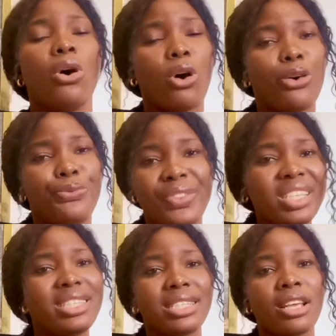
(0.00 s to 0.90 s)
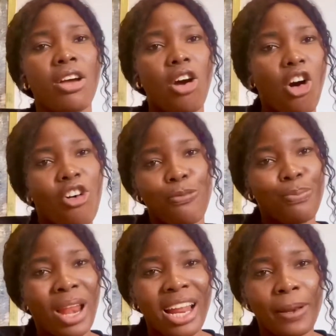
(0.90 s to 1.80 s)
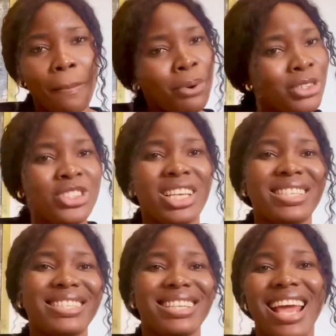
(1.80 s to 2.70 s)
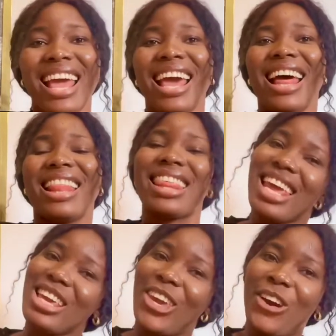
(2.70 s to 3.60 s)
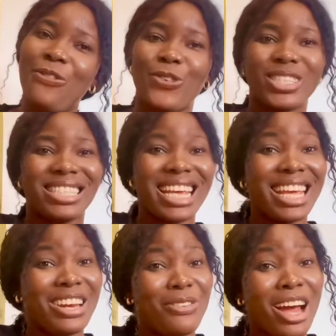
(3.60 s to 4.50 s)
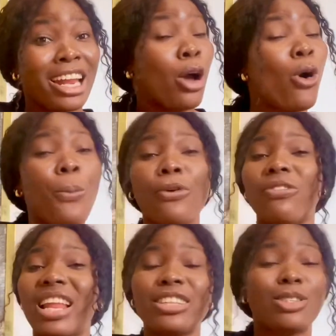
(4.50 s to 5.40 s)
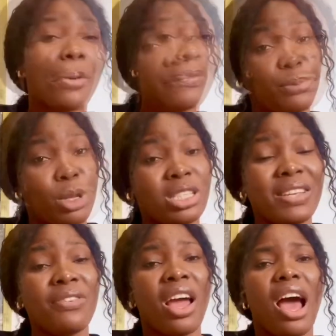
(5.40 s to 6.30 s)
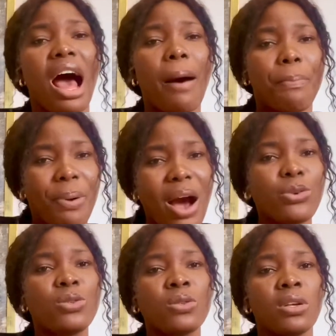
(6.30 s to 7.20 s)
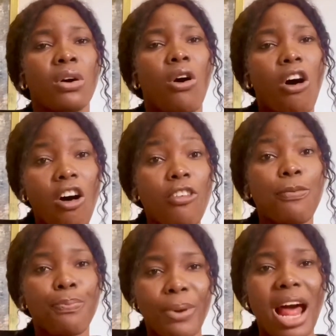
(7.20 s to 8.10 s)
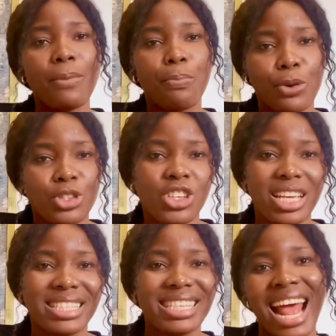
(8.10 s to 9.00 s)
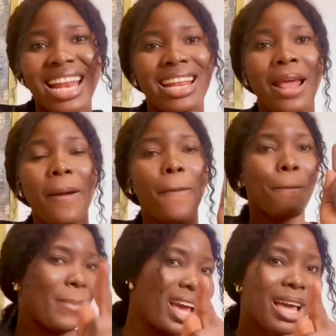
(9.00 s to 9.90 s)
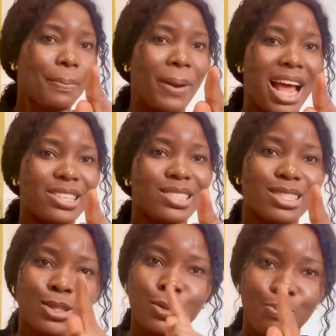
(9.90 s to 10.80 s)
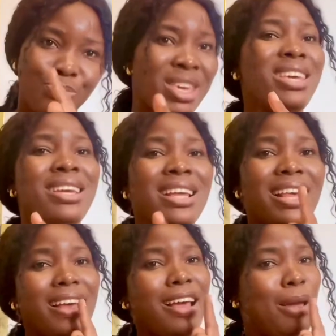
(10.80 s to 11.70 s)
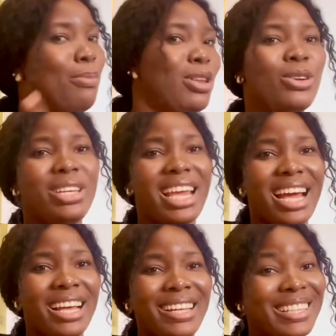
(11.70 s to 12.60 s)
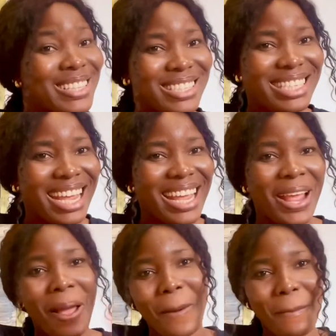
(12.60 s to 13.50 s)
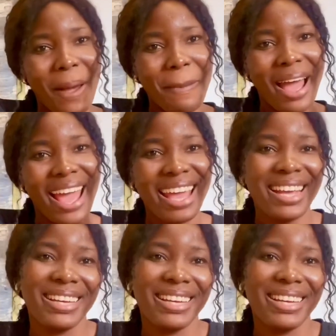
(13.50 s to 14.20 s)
of this off-plan purchase. Thank you for sticking around. Hope you've learned something informative about off-plan purchase and make plans to be a billionaire today. Bye-bye.